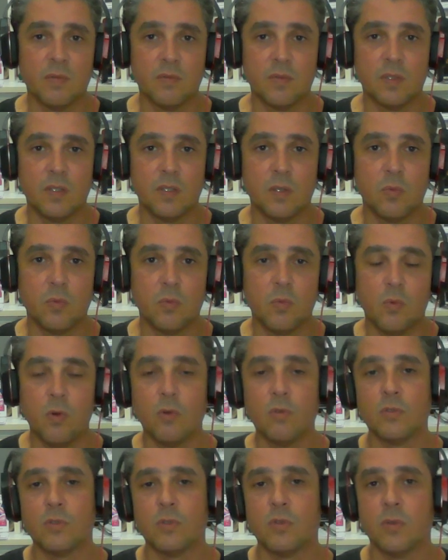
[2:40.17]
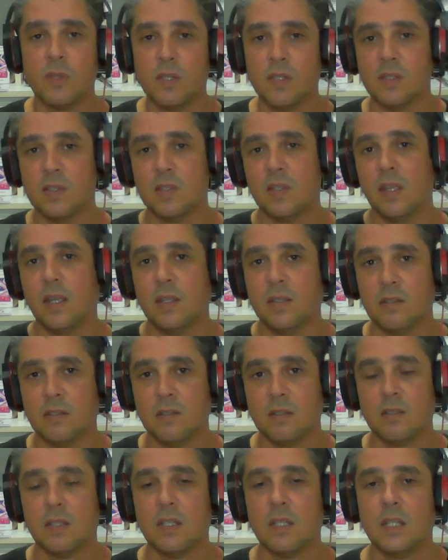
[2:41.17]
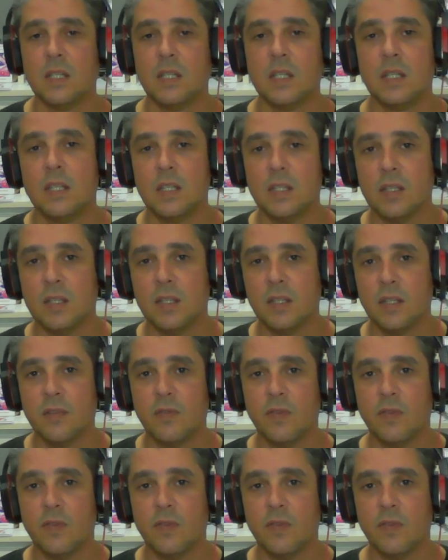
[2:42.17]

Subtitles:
the world to understand the